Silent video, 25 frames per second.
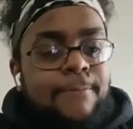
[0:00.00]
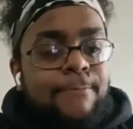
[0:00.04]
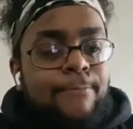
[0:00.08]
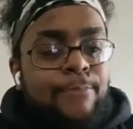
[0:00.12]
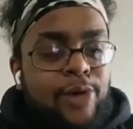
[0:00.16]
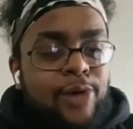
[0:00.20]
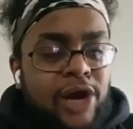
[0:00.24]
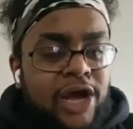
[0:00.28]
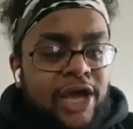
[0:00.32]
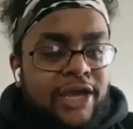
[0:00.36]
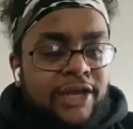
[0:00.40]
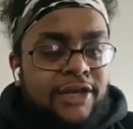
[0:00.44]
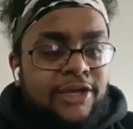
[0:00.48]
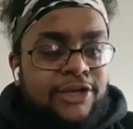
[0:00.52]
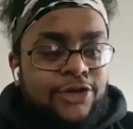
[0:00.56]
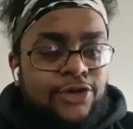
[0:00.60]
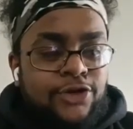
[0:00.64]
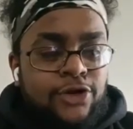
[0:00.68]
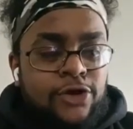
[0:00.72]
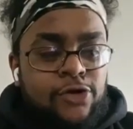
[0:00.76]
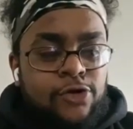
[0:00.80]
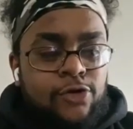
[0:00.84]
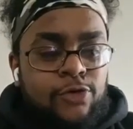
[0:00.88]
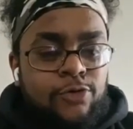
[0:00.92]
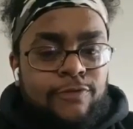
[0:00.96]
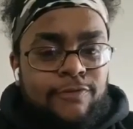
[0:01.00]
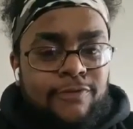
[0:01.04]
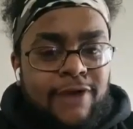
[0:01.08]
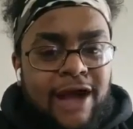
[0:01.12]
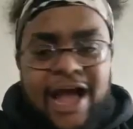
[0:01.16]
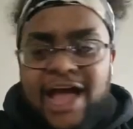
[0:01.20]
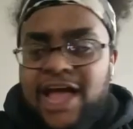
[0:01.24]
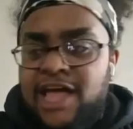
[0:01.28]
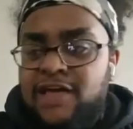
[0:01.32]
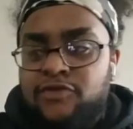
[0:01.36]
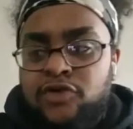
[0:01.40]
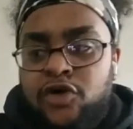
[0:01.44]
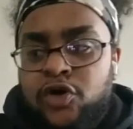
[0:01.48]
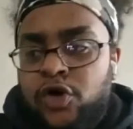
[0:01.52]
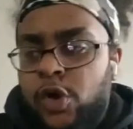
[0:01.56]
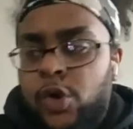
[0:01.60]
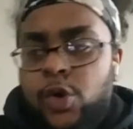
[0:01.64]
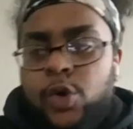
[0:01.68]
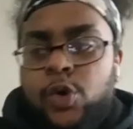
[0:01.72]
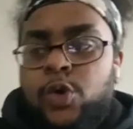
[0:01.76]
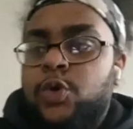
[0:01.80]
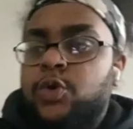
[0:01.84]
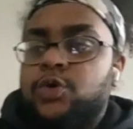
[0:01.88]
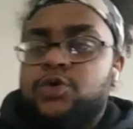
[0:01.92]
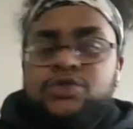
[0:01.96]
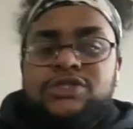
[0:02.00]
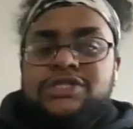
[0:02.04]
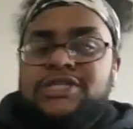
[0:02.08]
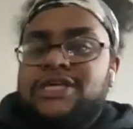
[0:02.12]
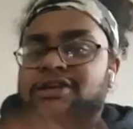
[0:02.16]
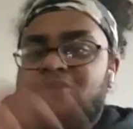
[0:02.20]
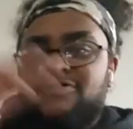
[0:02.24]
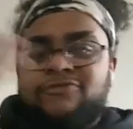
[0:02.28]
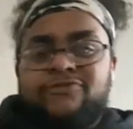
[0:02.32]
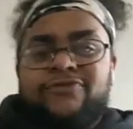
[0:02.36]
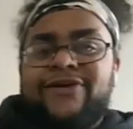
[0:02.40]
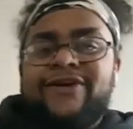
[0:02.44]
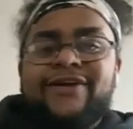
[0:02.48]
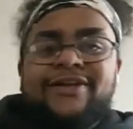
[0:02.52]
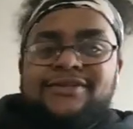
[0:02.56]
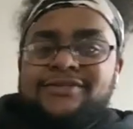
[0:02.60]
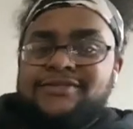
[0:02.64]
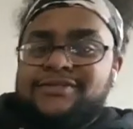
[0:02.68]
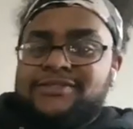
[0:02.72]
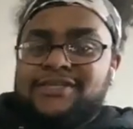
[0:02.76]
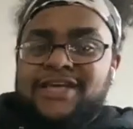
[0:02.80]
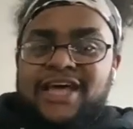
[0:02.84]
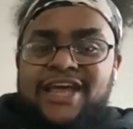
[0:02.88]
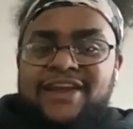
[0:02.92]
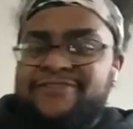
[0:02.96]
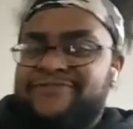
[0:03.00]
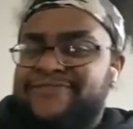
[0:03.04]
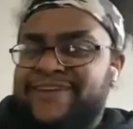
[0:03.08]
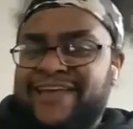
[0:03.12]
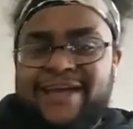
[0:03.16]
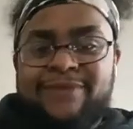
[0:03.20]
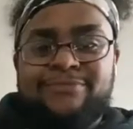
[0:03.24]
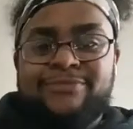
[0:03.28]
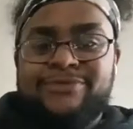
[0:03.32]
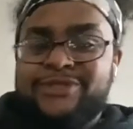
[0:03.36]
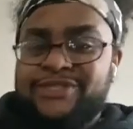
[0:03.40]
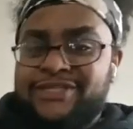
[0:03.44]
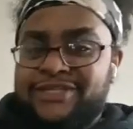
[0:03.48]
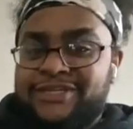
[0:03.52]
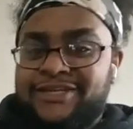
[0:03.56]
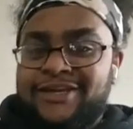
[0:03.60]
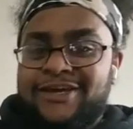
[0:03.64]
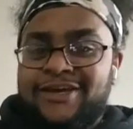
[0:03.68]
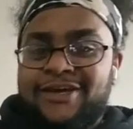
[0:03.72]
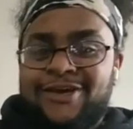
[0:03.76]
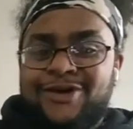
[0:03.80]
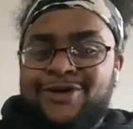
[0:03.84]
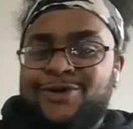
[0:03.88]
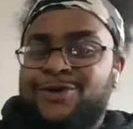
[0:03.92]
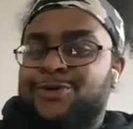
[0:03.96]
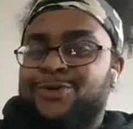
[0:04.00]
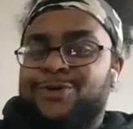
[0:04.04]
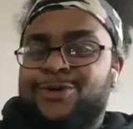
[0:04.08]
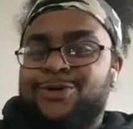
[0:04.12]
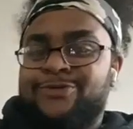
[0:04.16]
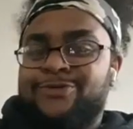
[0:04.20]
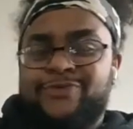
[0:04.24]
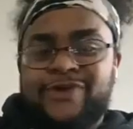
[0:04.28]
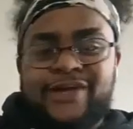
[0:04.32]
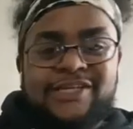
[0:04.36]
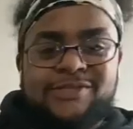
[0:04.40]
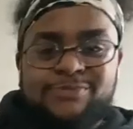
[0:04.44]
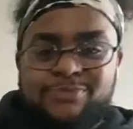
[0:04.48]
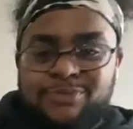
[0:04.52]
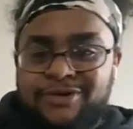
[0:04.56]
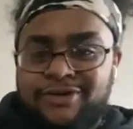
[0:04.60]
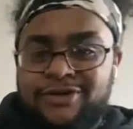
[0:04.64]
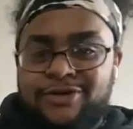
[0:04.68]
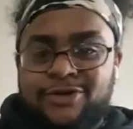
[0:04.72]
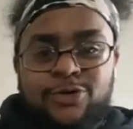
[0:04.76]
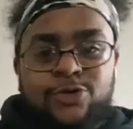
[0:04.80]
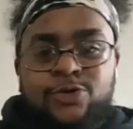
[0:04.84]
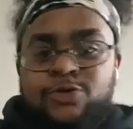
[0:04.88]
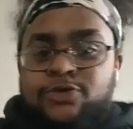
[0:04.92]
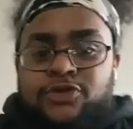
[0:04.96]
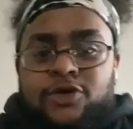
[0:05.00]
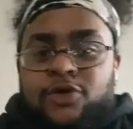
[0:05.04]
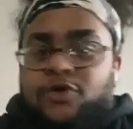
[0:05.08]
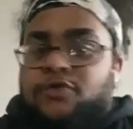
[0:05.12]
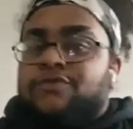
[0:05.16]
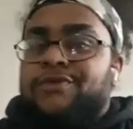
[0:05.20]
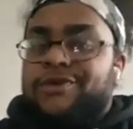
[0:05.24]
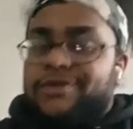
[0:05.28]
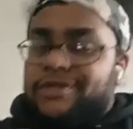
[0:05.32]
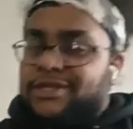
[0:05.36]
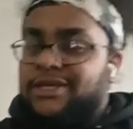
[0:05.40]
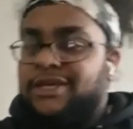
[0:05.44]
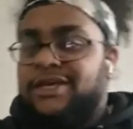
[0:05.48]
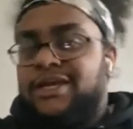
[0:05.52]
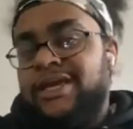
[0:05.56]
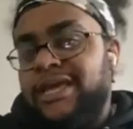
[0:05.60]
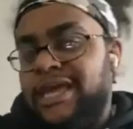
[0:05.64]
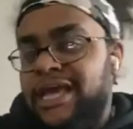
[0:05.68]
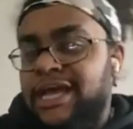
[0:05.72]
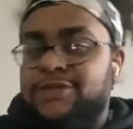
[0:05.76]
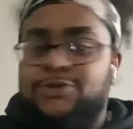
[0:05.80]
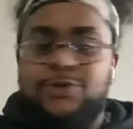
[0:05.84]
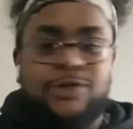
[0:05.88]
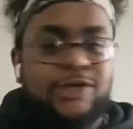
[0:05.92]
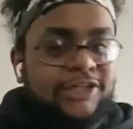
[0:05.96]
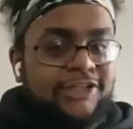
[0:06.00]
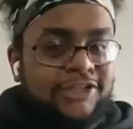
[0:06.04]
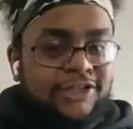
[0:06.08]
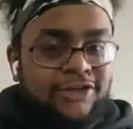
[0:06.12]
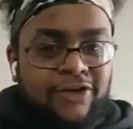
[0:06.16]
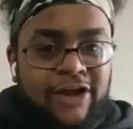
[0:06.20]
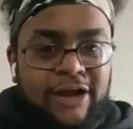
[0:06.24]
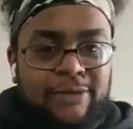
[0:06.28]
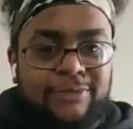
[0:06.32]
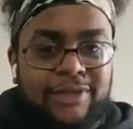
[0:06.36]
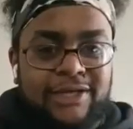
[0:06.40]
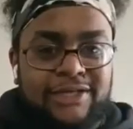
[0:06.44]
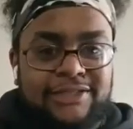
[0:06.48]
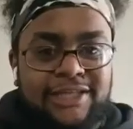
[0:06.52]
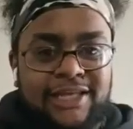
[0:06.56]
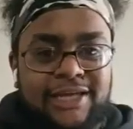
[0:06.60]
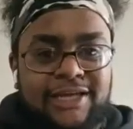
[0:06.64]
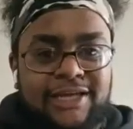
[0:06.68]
But, you know, I have a whole set of friends and family on Facebook who don't really engage with Instagram like